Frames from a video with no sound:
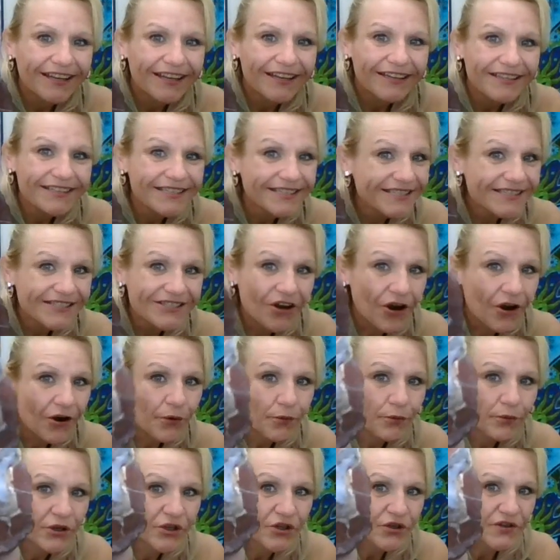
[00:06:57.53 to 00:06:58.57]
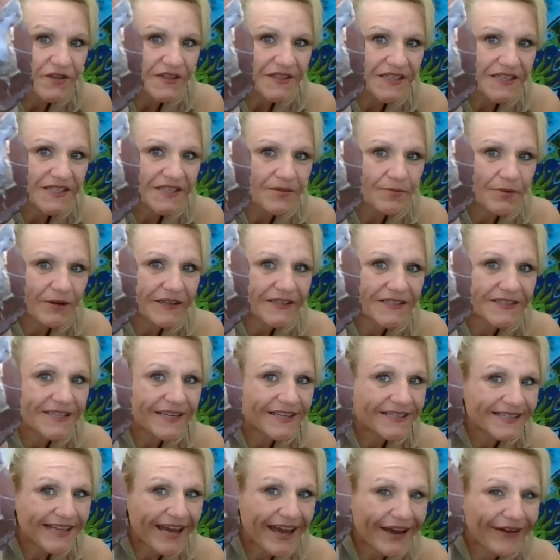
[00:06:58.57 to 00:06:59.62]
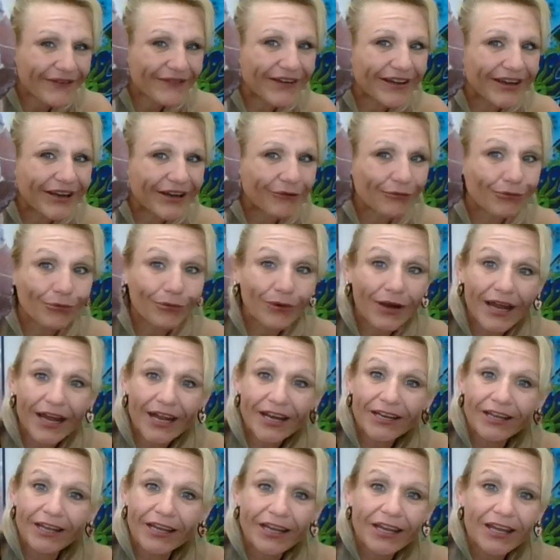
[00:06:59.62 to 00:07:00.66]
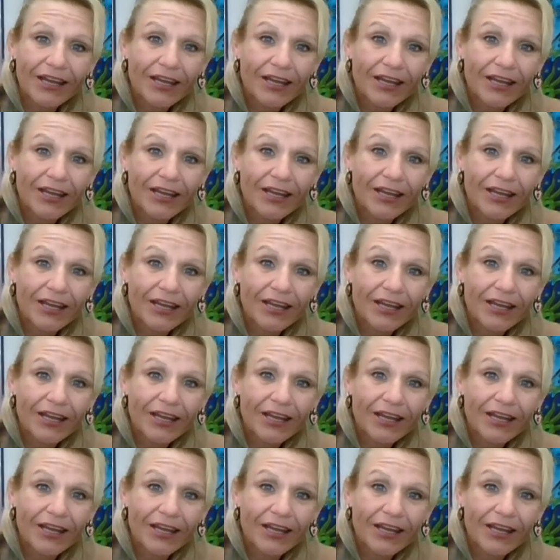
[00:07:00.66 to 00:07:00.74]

this is not a Richardson's, but it does have a red,